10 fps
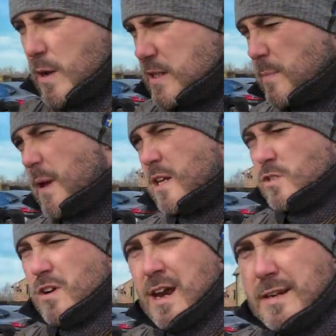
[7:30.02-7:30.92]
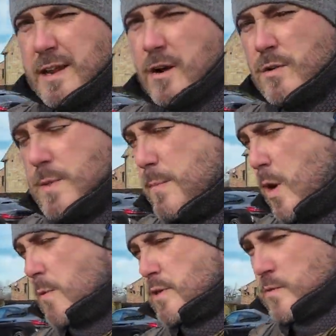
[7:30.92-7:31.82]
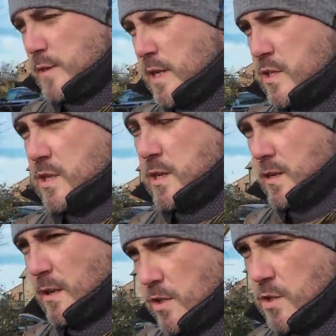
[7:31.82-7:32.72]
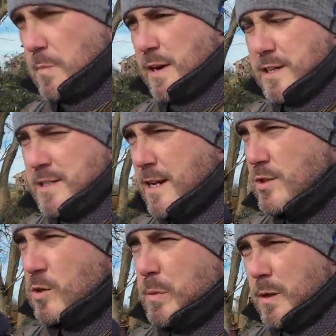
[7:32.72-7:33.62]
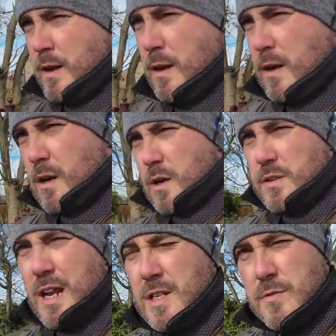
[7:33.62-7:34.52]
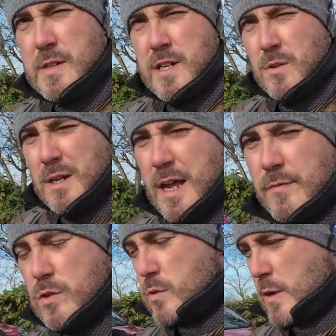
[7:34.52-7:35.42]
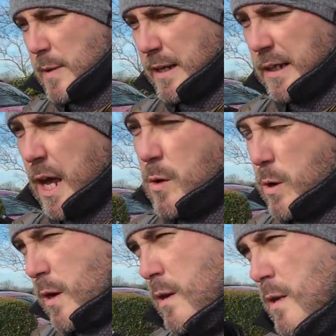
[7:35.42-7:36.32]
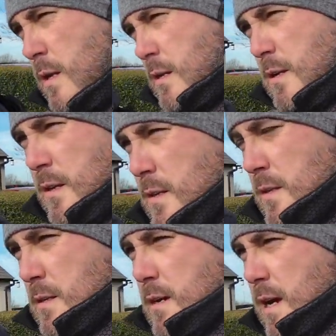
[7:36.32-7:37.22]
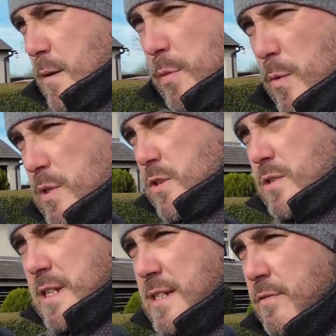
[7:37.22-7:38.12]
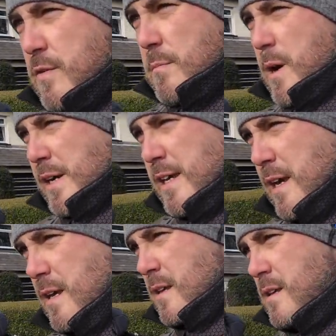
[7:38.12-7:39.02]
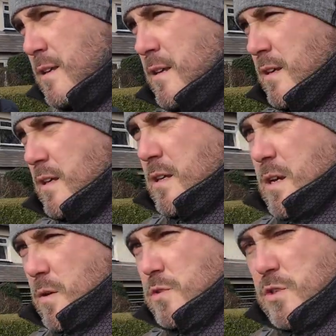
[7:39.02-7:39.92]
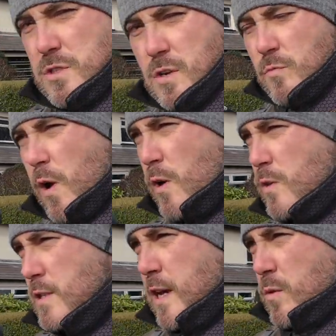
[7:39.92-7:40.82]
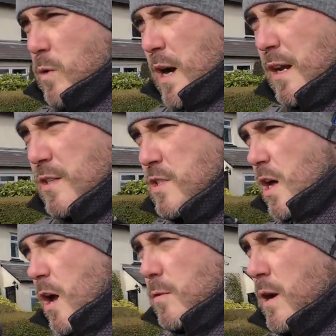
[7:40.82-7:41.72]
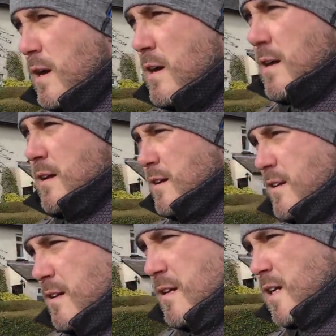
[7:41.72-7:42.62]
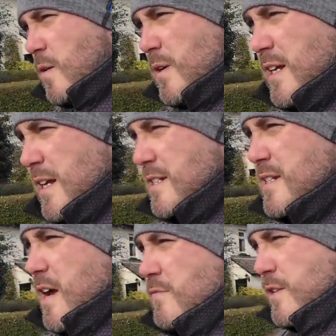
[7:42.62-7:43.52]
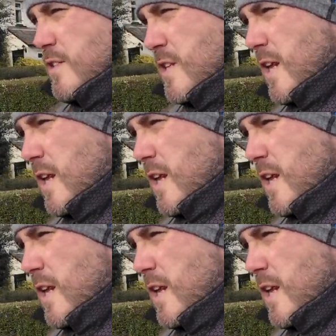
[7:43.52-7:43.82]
it's a bit of trial and error at the moment with this new mic setup. On the last video the levels were a bit low, but I was using a different mic. I was using a Rode Wireless Go. Yeah, we're going to get savaged.